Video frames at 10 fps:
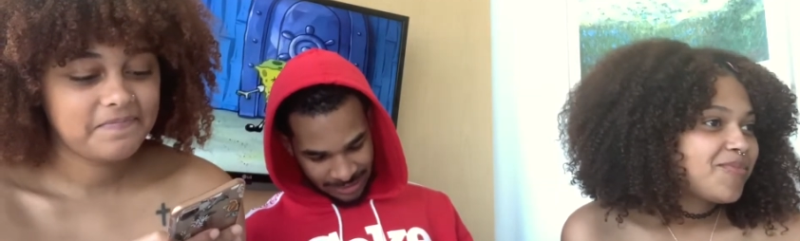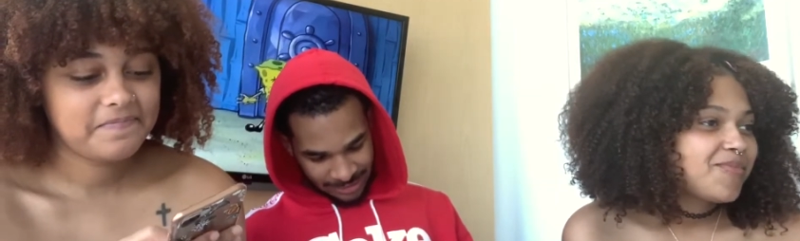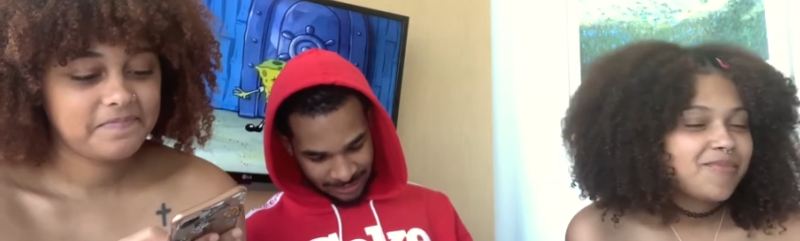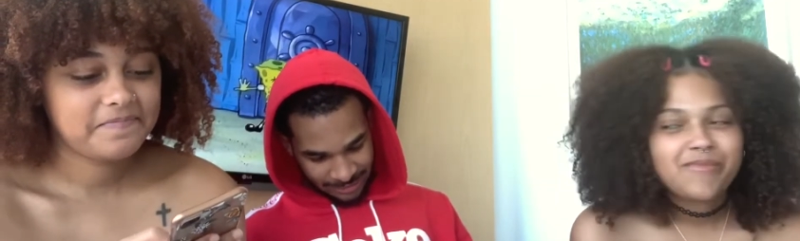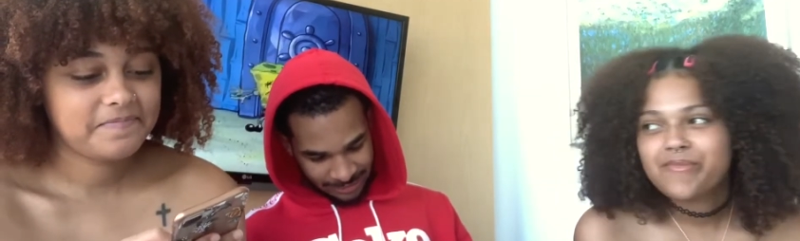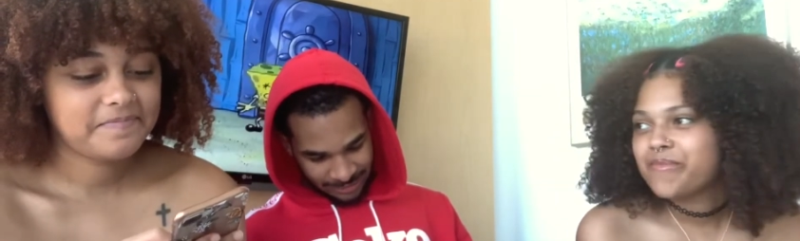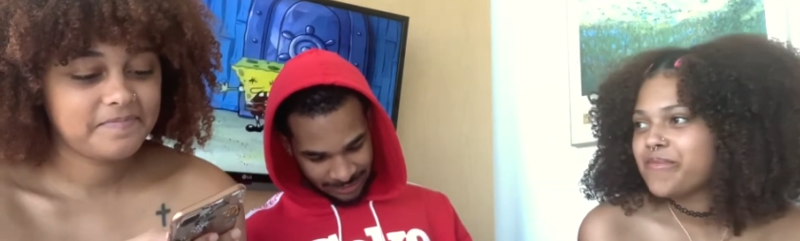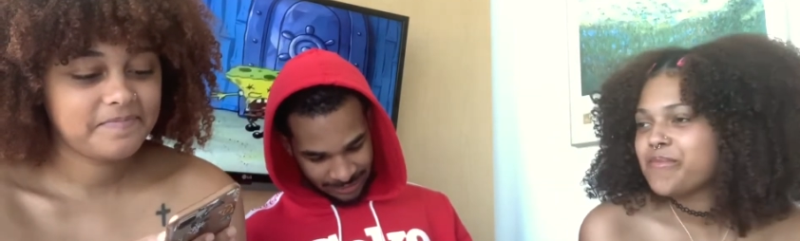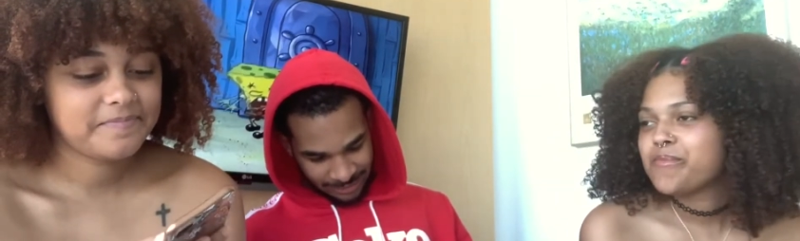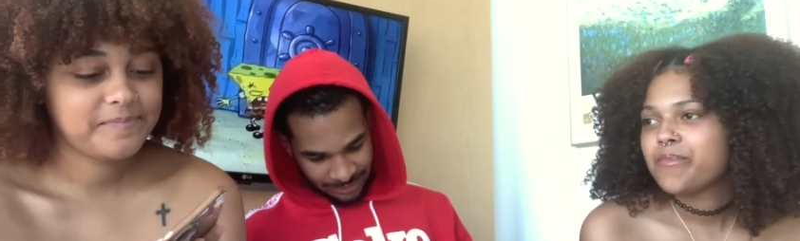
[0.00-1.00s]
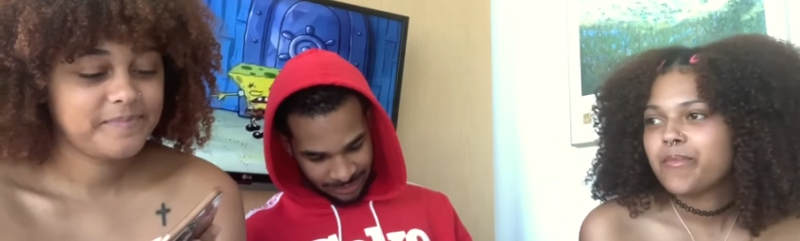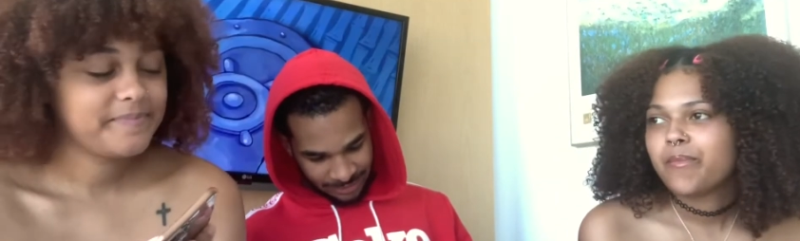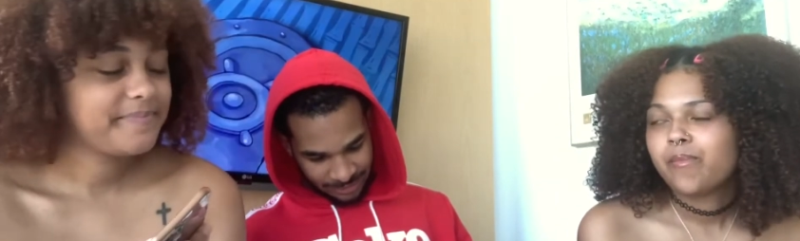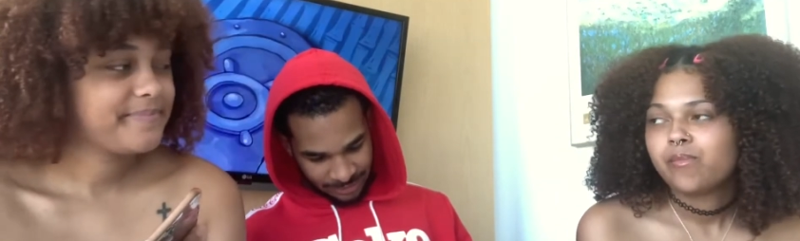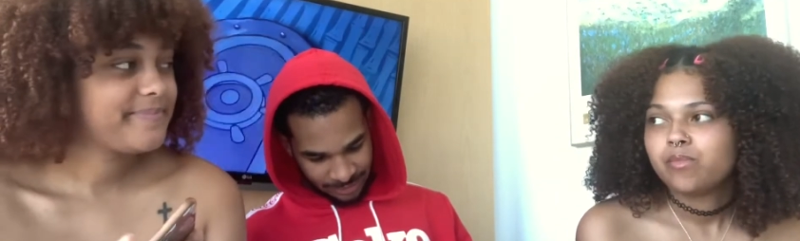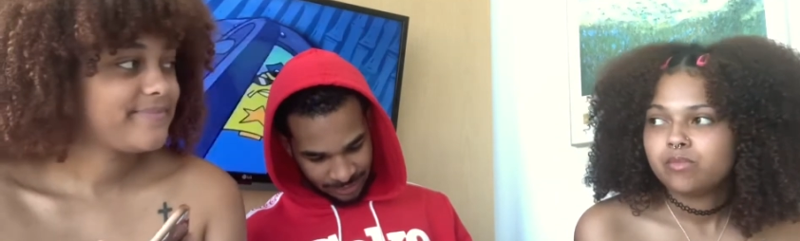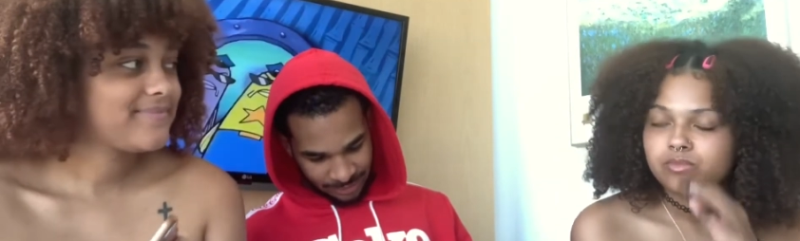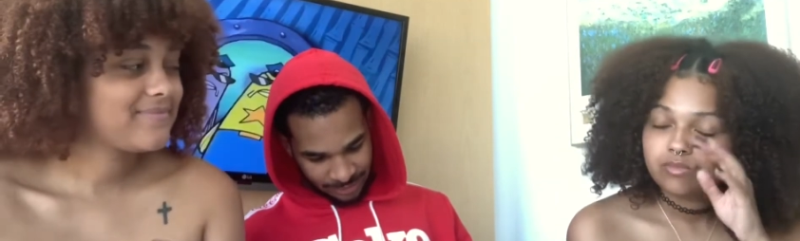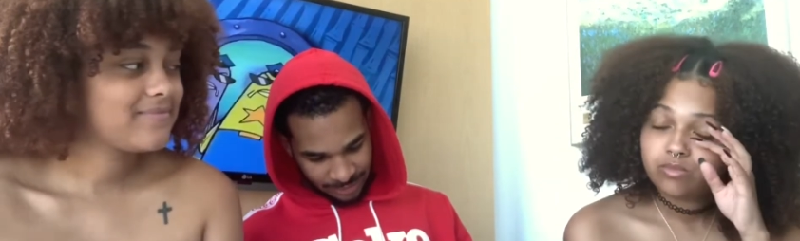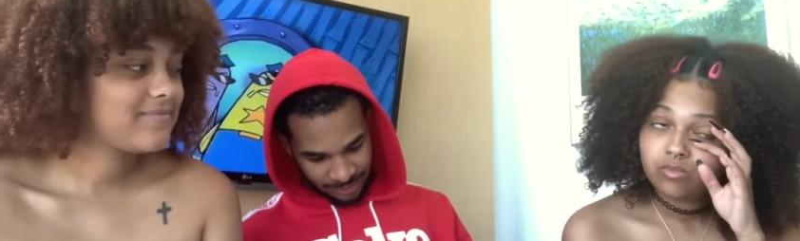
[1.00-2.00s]

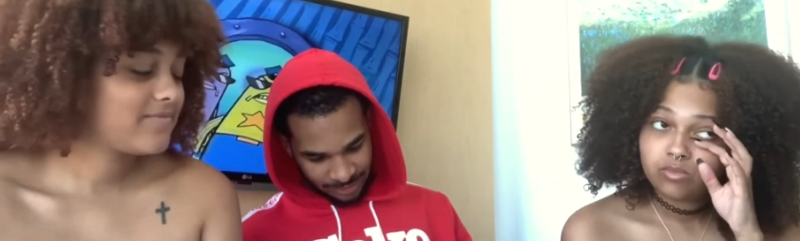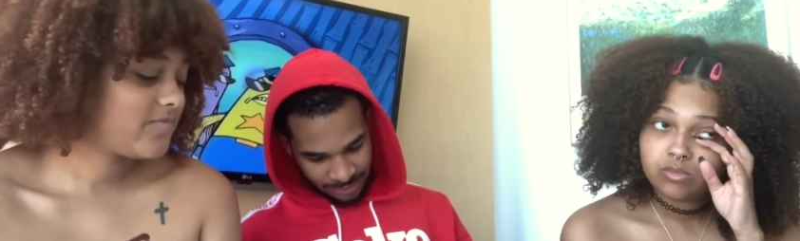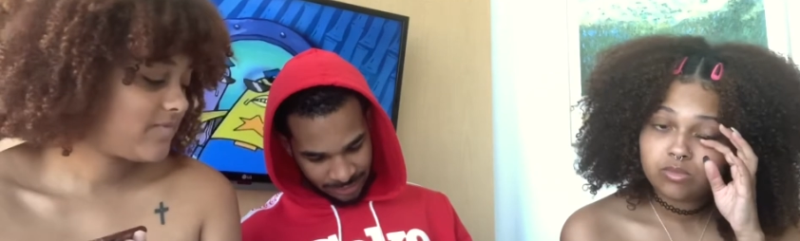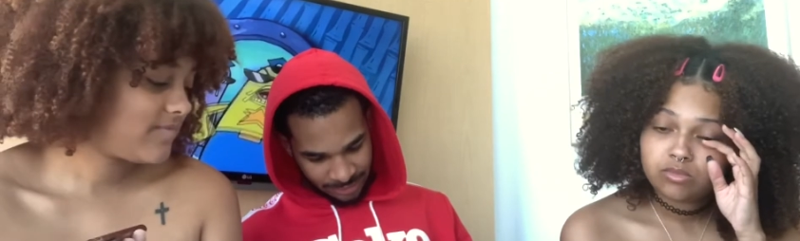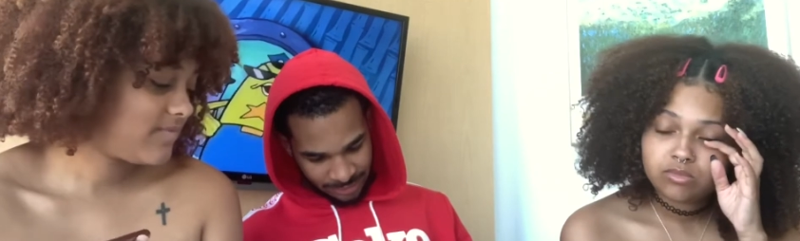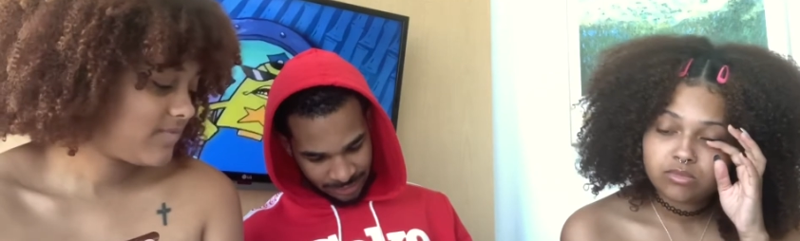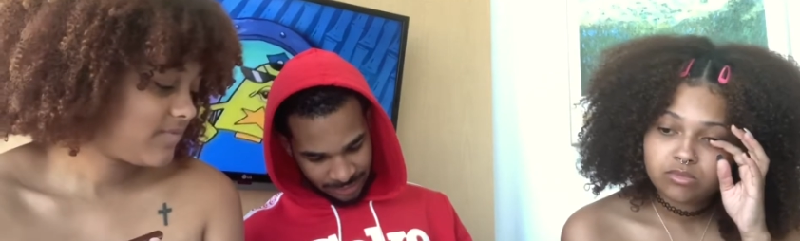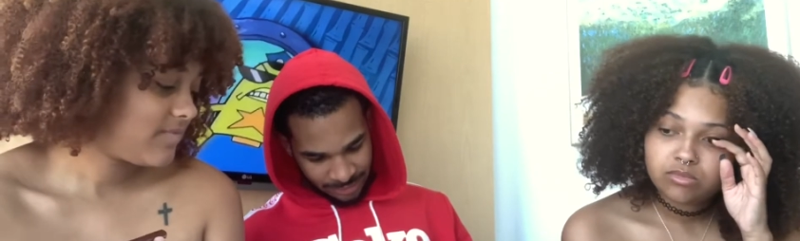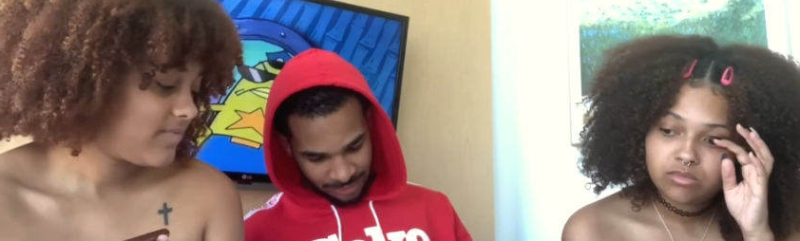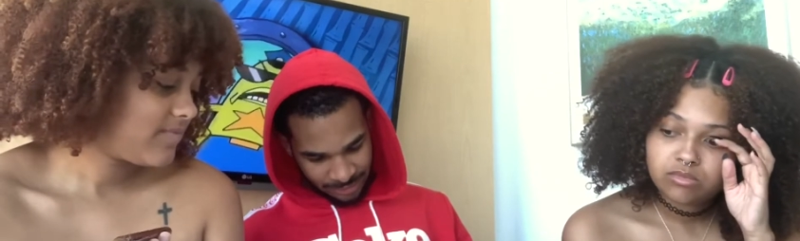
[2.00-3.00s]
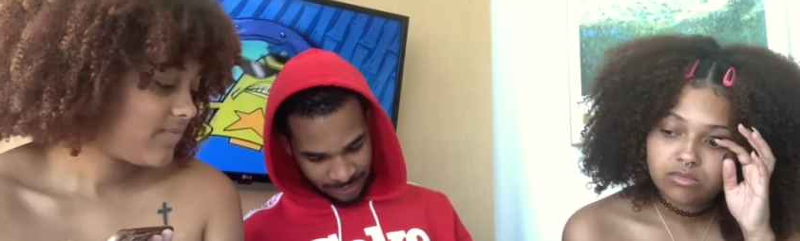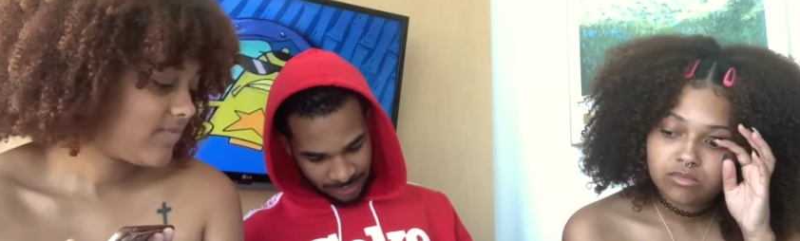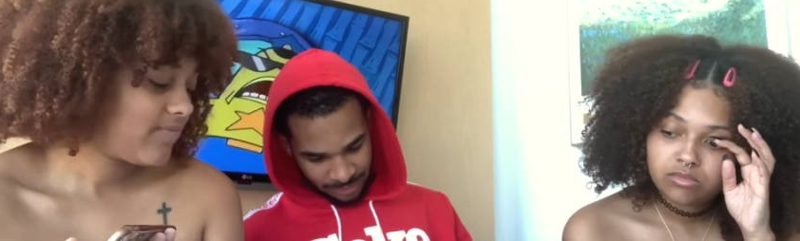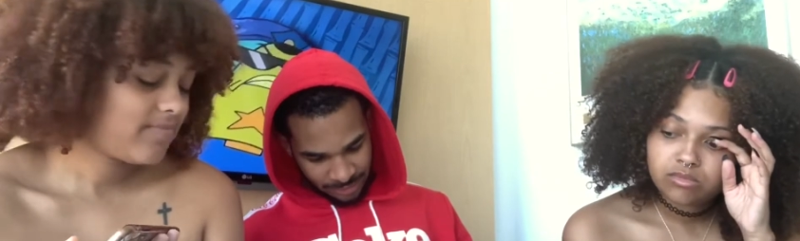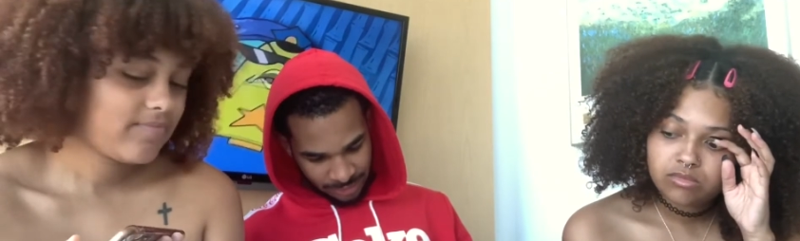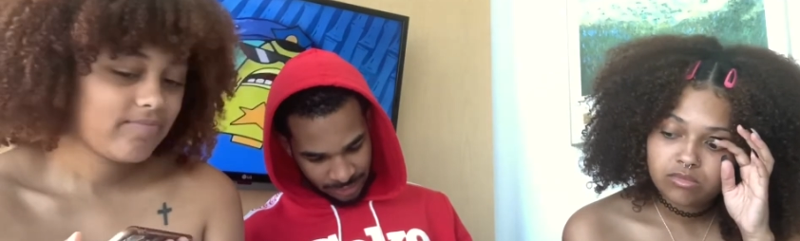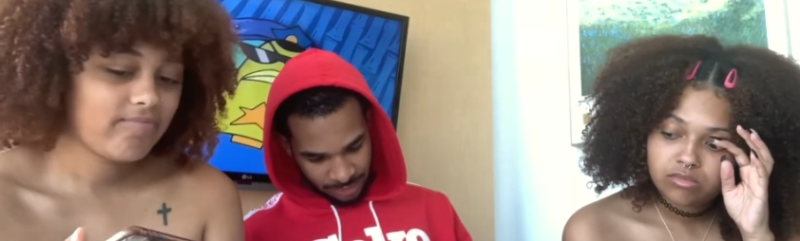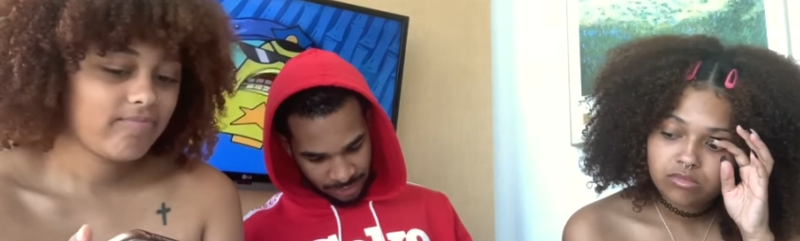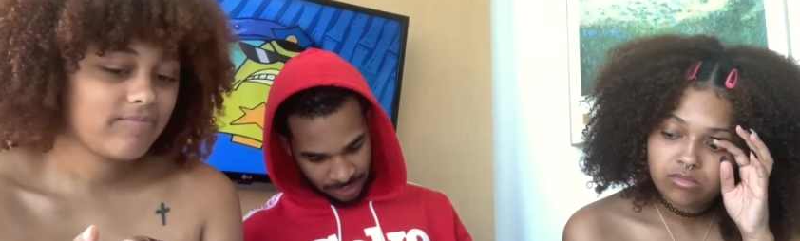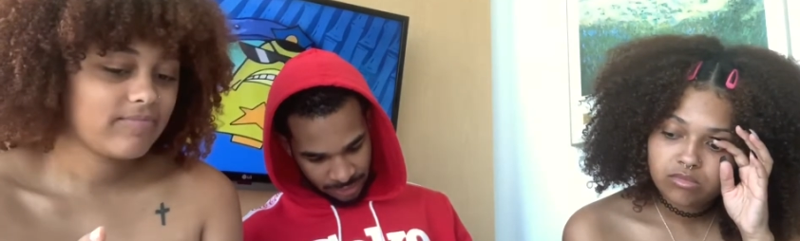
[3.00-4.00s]

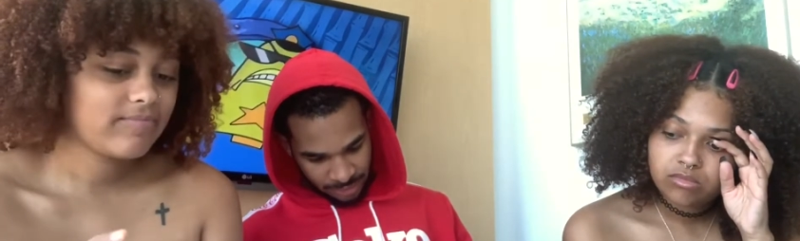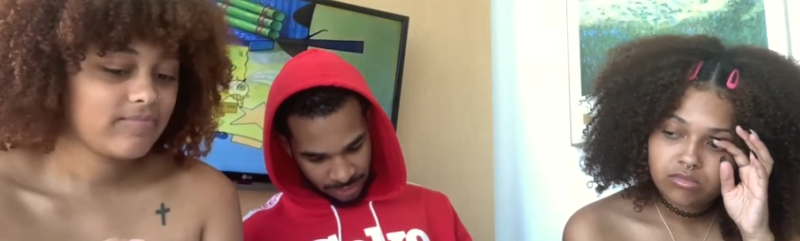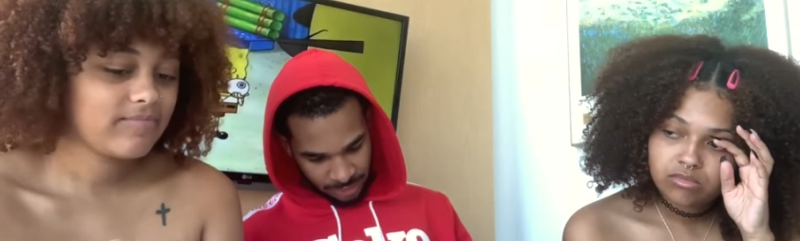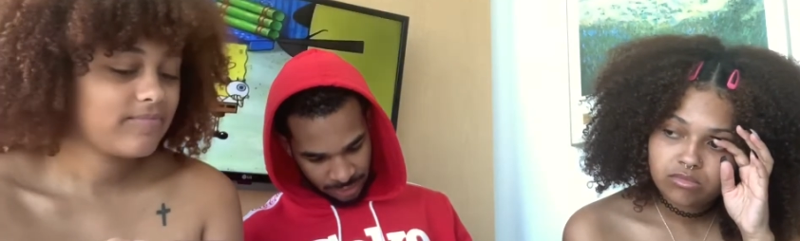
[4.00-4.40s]
Nobody speaks.